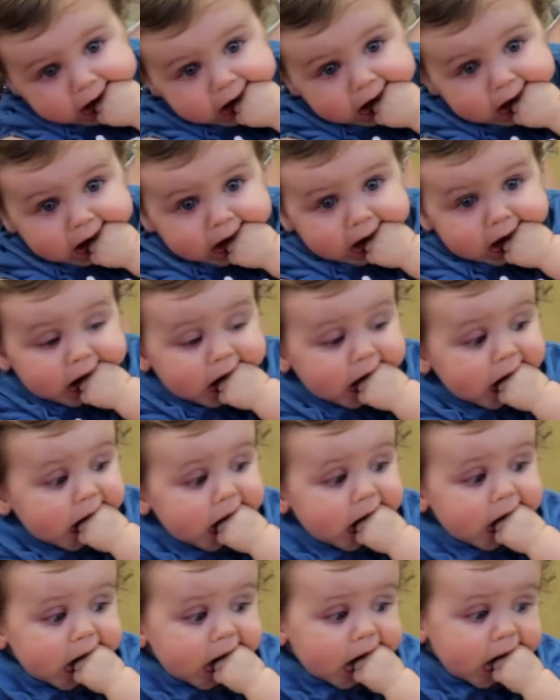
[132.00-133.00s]

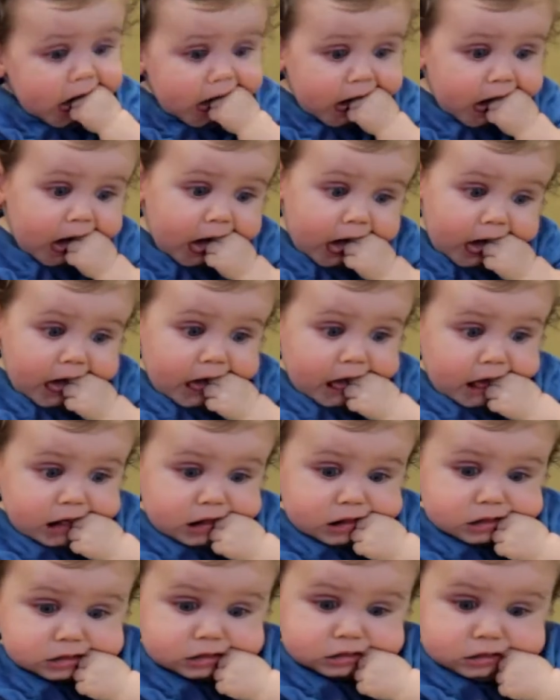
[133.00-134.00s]

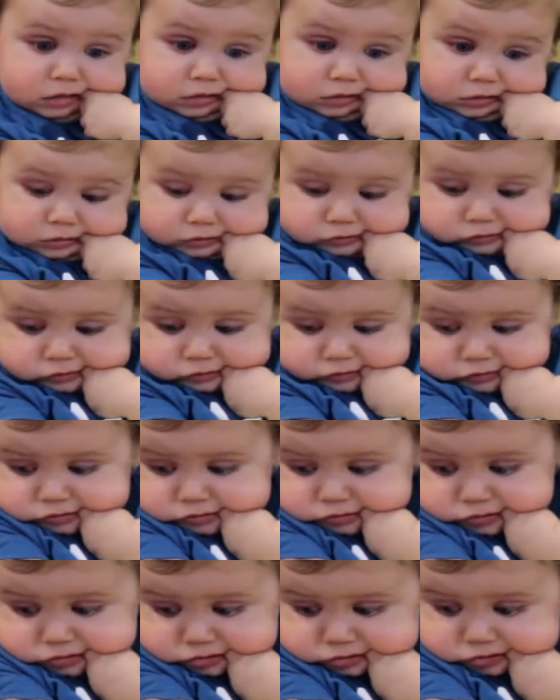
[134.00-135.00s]

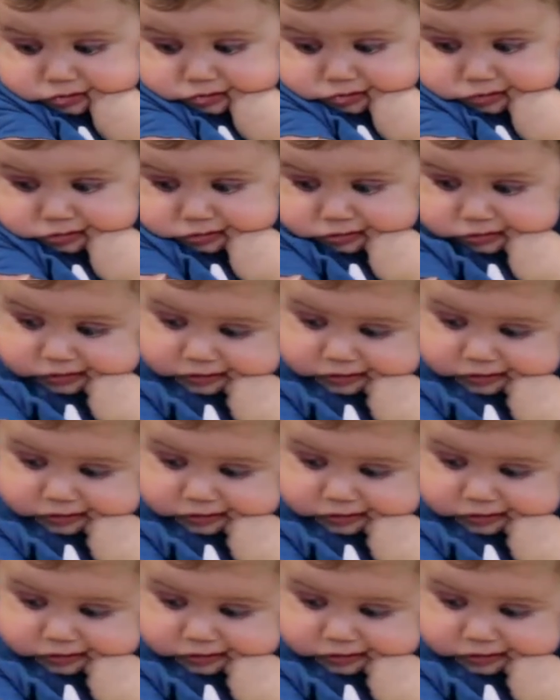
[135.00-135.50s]
No words are spoken by the person on screen.